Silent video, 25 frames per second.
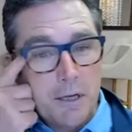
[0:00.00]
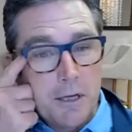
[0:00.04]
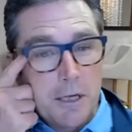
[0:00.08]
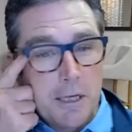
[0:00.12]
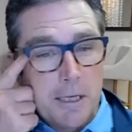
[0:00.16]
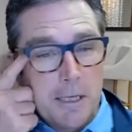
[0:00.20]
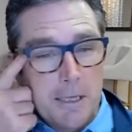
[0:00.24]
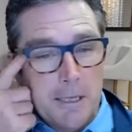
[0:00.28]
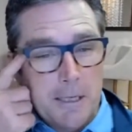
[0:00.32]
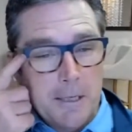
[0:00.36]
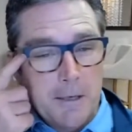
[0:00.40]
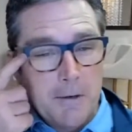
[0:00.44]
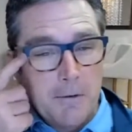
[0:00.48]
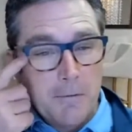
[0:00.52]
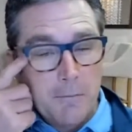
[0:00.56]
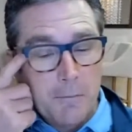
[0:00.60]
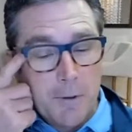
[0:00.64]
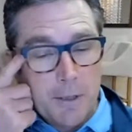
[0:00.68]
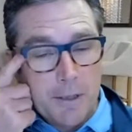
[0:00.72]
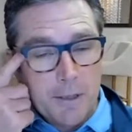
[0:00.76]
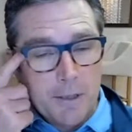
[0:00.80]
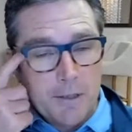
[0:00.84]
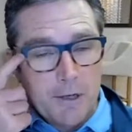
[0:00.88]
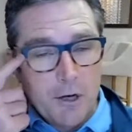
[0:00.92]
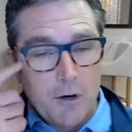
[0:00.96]
you know,
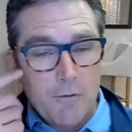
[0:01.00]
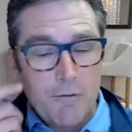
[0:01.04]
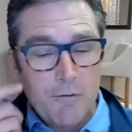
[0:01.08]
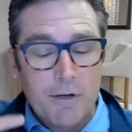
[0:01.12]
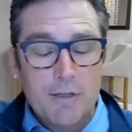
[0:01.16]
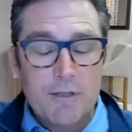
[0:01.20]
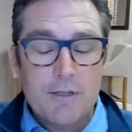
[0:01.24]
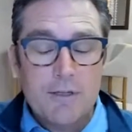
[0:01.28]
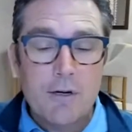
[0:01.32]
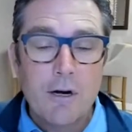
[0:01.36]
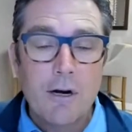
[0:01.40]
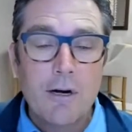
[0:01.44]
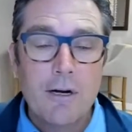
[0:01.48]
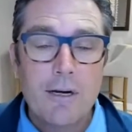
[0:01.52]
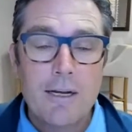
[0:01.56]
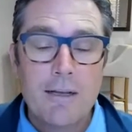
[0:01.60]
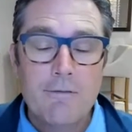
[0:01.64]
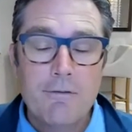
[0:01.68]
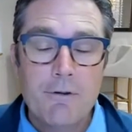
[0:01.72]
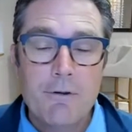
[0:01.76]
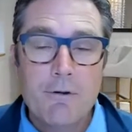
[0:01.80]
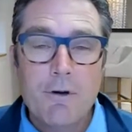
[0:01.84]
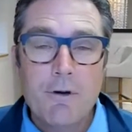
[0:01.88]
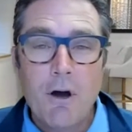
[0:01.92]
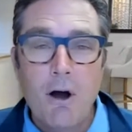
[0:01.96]
when COVID started,
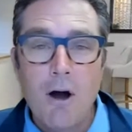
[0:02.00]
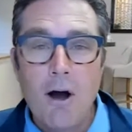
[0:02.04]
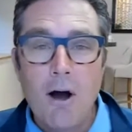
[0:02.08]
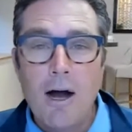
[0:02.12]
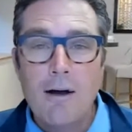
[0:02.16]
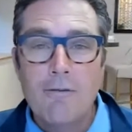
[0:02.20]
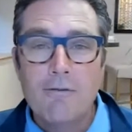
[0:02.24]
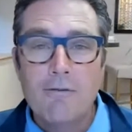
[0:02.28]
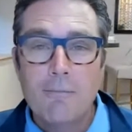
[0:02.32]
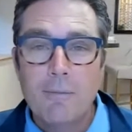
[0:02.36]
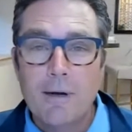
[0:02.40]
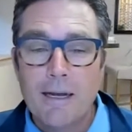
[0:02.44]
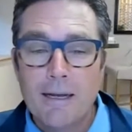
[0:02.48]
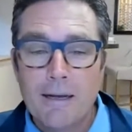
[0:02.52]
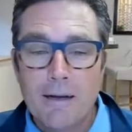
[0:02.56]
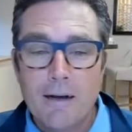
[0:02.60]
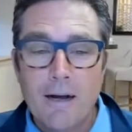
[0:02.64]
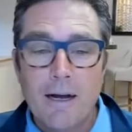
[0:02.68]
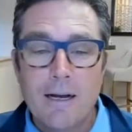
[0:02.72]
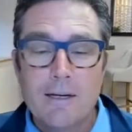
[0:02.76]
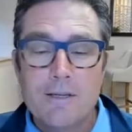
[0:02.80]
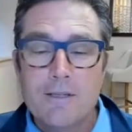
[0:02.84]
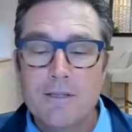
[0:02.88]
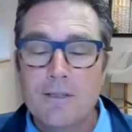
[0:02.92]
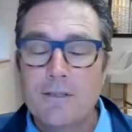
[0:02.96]
if you coughed, my
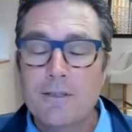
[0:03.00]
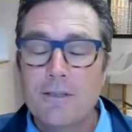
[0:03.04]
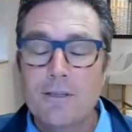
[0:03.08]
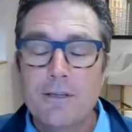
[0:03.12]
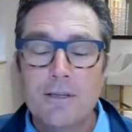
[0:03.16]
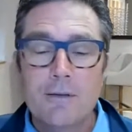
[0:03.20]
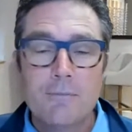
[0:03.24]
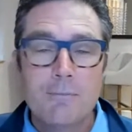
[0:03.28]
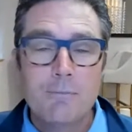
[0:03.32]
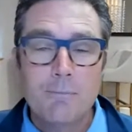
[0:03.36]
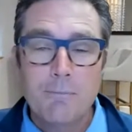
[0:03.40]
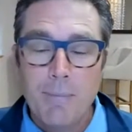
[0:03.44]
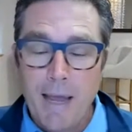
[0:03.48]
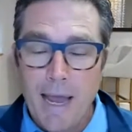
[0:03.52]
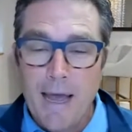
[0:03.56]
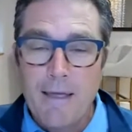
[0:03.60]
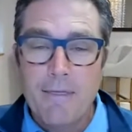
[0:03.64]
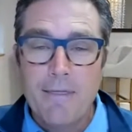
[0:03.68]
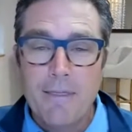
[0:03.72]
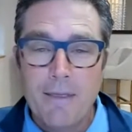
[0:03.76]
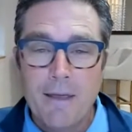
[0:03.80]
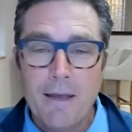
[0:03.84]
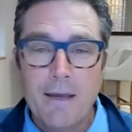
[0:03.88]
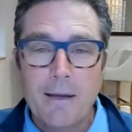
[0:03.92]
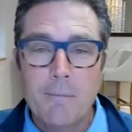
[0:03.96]
gosh,
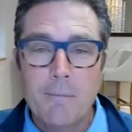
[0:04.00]
bad thing,